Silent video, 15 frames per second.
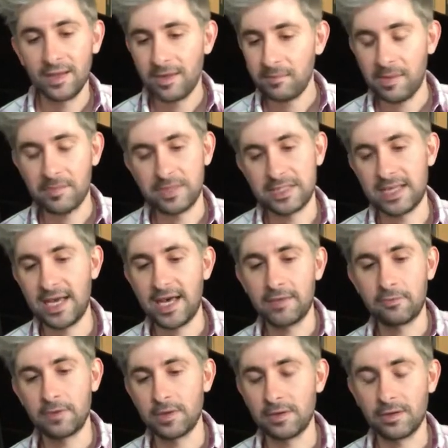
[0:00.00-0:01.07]
mum and
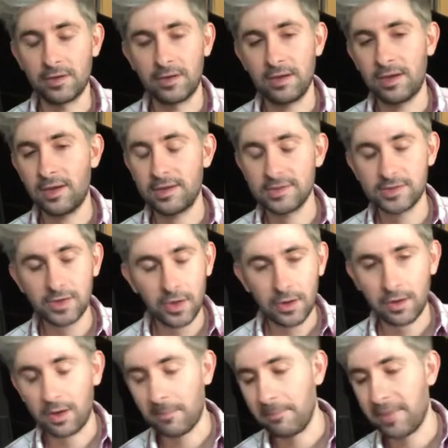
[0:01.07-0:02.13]
dad, were
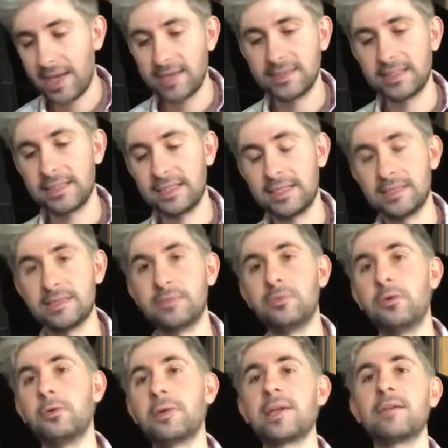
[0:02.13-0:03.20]
so amazingly
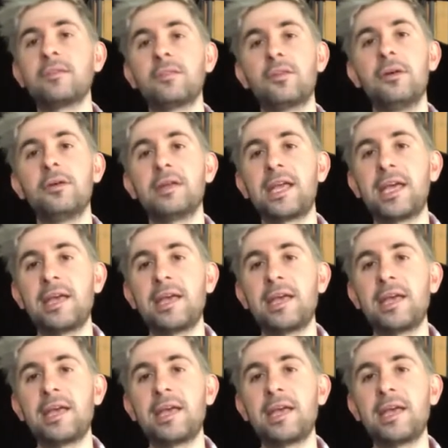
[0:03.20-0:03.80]
supportive on